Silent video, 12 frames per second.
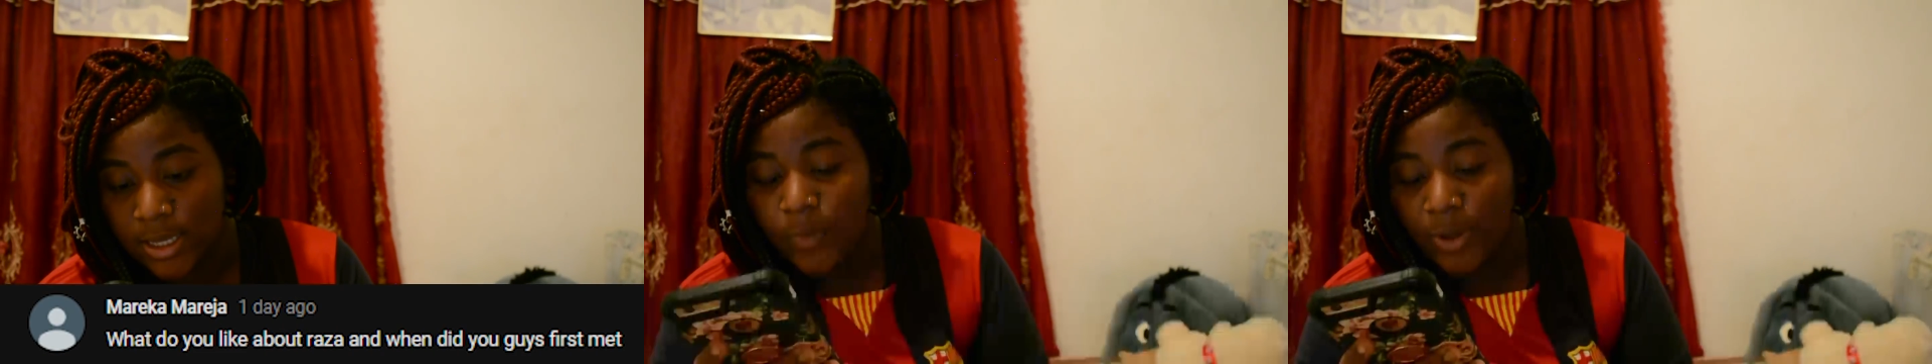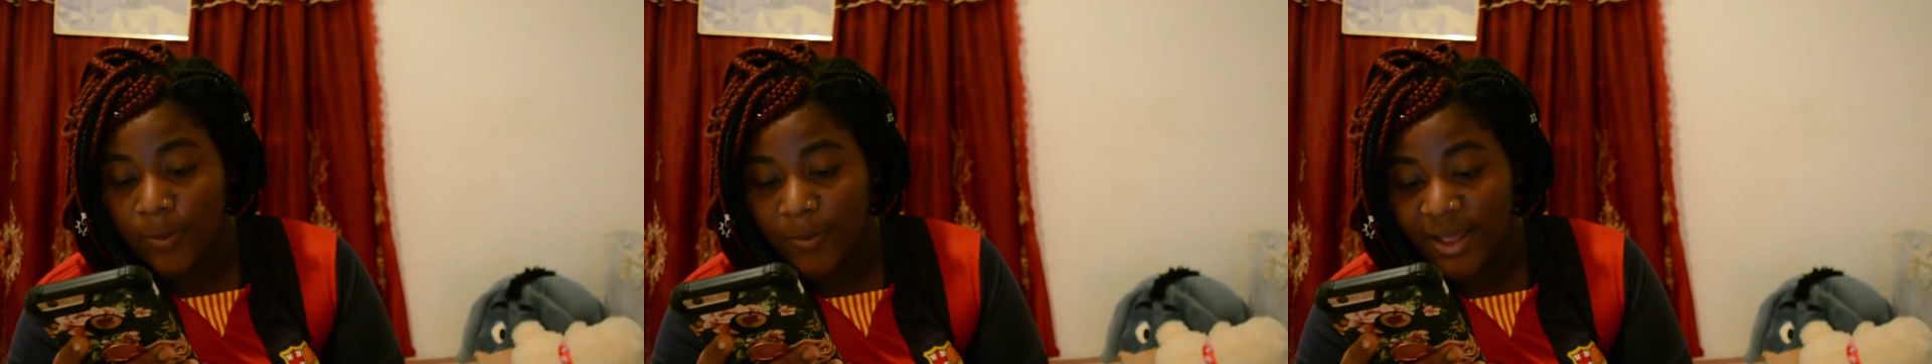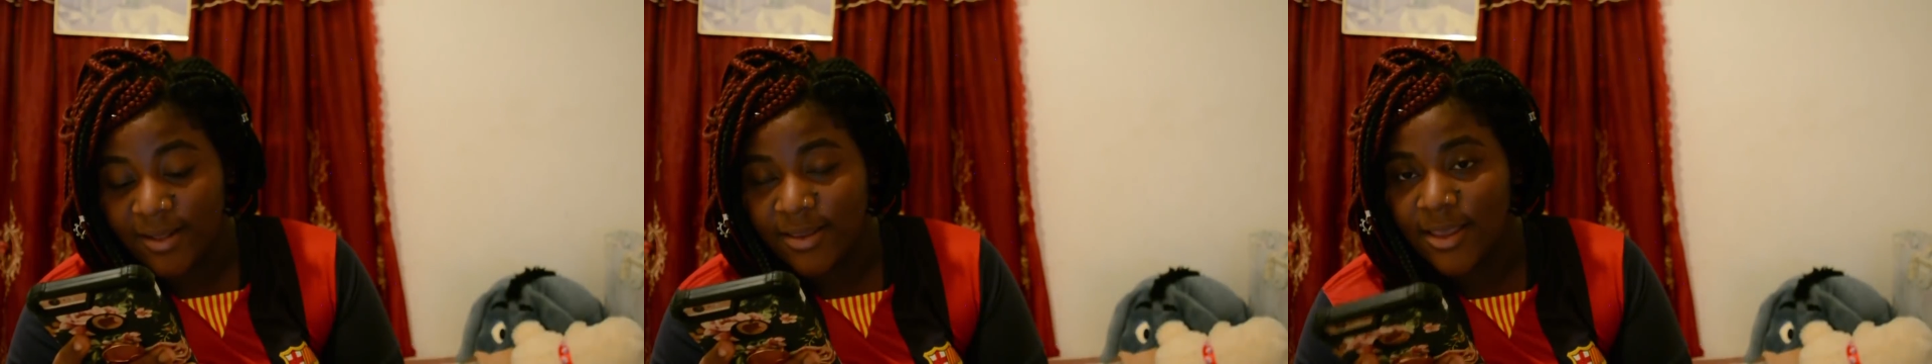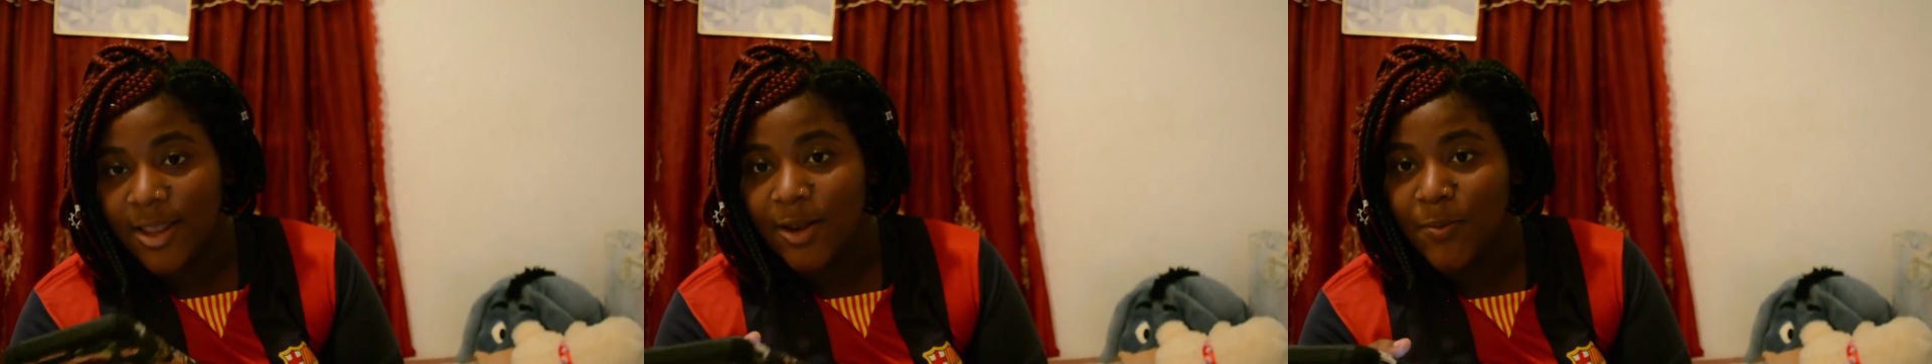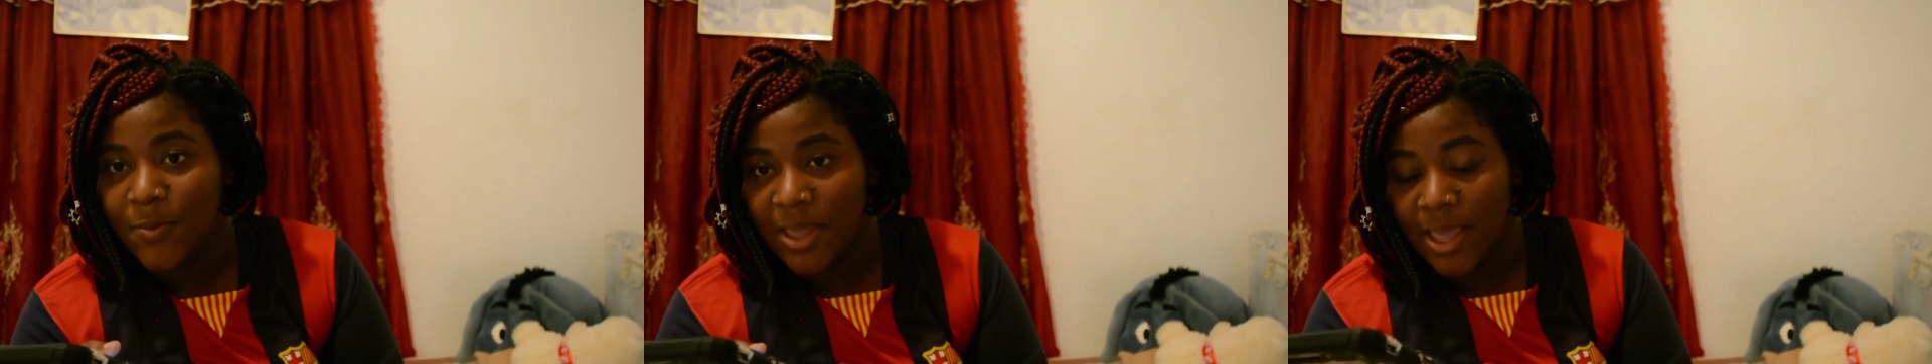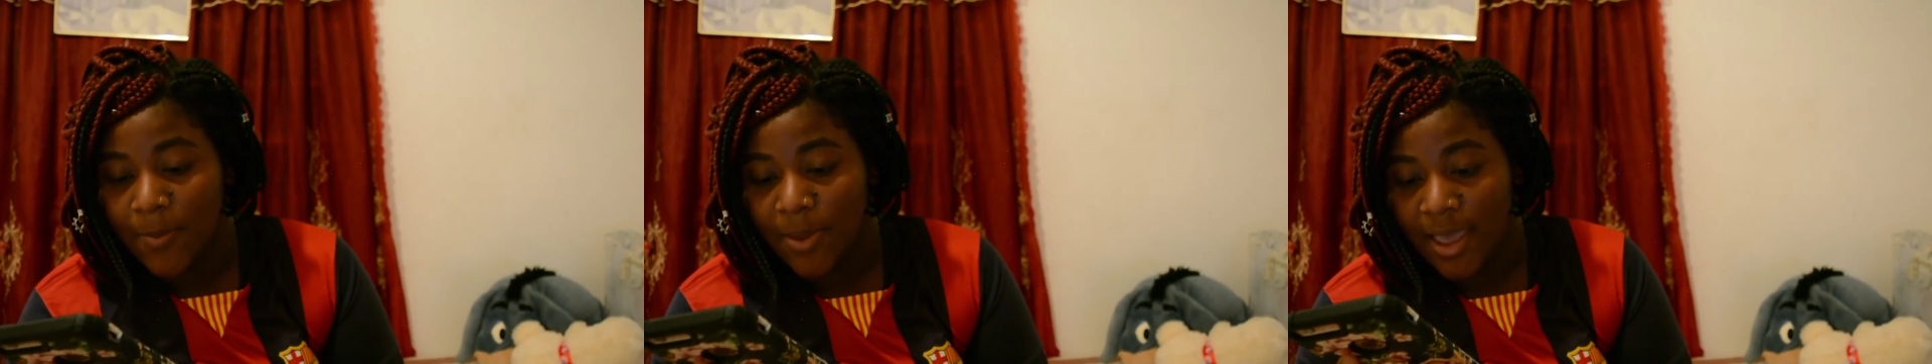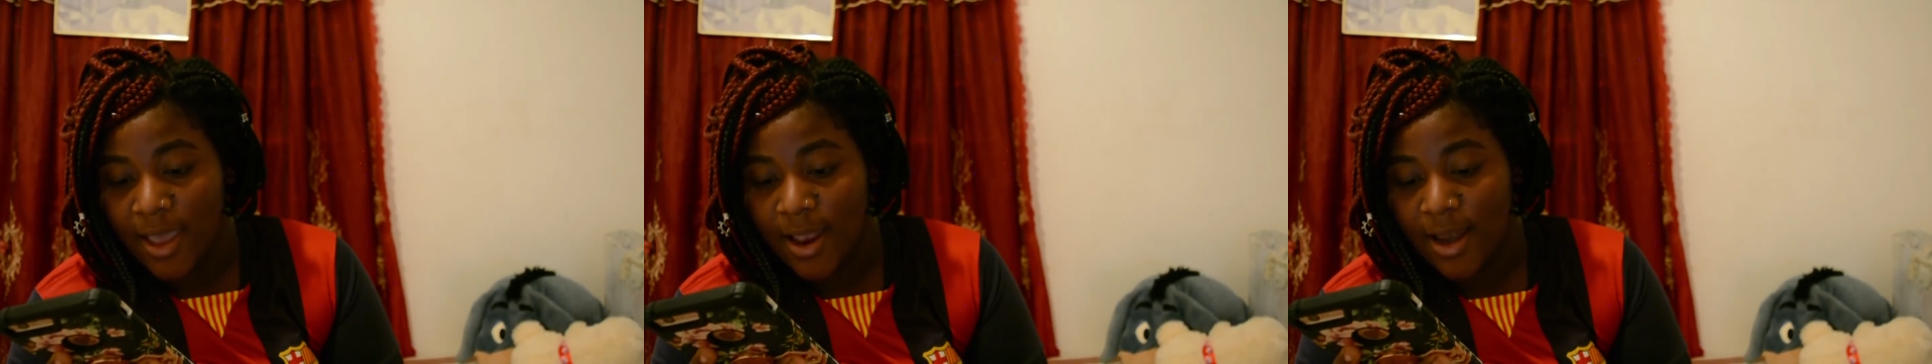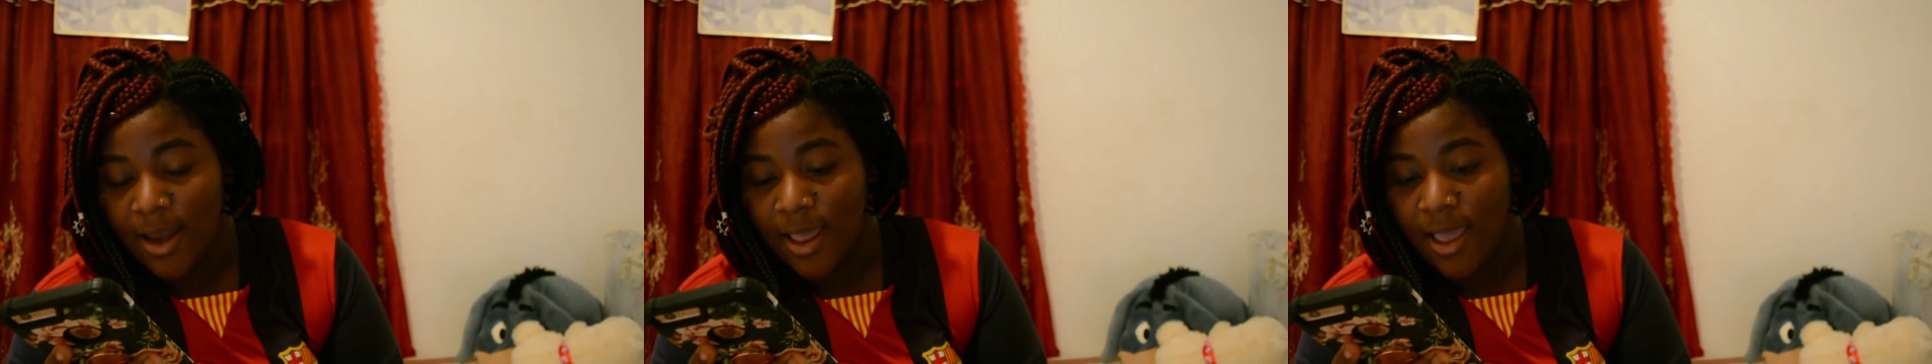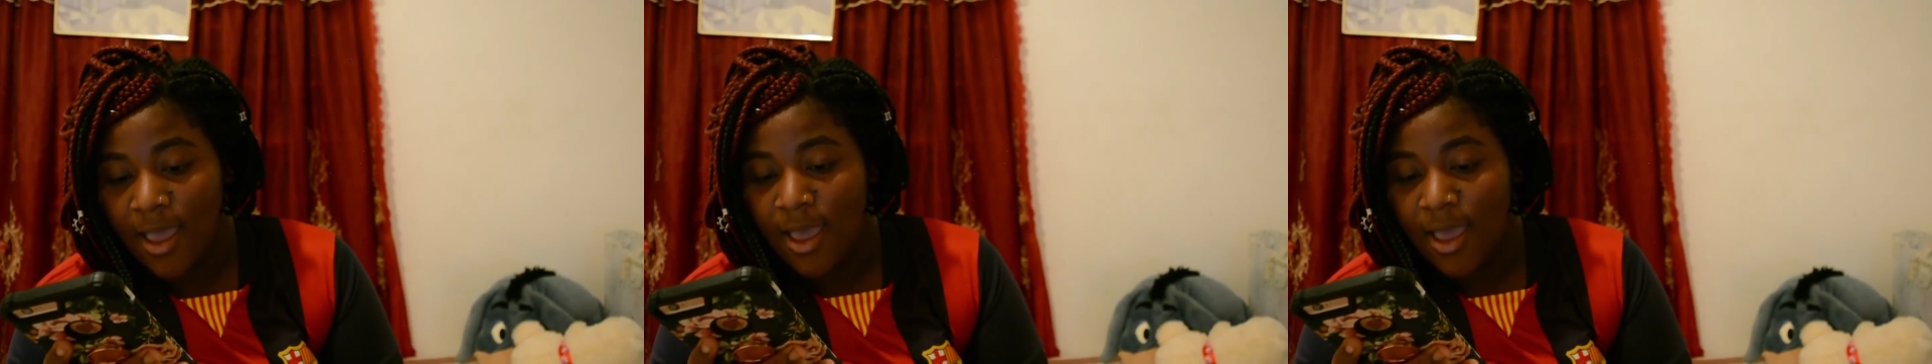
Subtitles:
We met in Maypen,